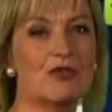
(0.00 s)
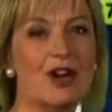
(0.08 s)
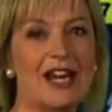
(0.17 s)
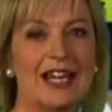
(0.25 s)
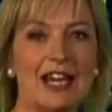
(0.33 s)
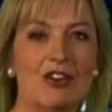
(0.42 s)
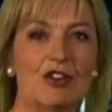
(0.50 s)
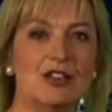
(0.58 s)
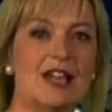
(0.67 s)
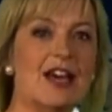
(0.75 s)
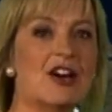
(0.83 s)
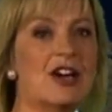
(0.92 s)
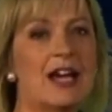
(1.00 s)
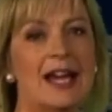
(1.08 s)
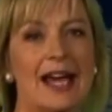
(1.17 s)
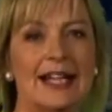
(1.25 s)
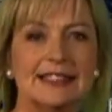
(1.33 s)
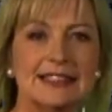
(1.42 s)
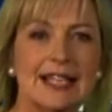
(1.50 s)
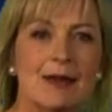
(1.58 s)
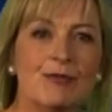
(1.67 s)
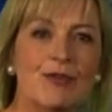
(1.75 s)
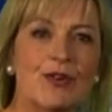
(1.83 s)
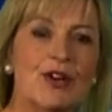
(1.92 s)
of rain here and there. It's the
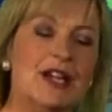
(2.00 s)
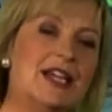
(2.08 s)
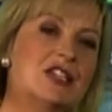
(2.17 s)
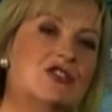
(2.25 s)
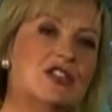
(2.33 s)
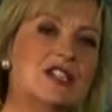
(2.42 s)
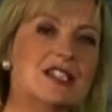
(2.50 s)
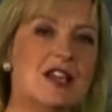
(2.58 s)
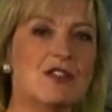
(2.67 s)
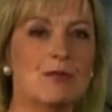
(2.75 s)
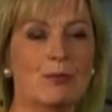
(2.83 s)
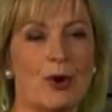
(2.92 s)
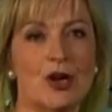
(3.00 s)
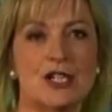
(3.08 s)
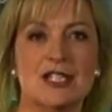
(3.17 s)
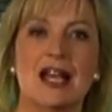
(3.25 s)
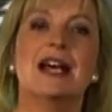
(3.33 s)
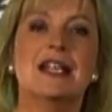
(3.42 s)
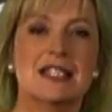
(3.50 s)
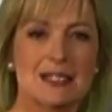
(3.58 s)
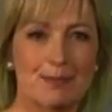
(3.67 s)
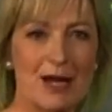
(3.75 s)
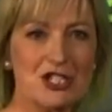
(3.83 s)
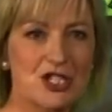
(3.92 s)
same for eastern and southern parts.
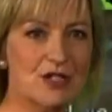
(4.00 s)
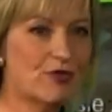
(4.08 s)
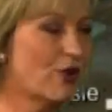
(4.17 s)
Splashes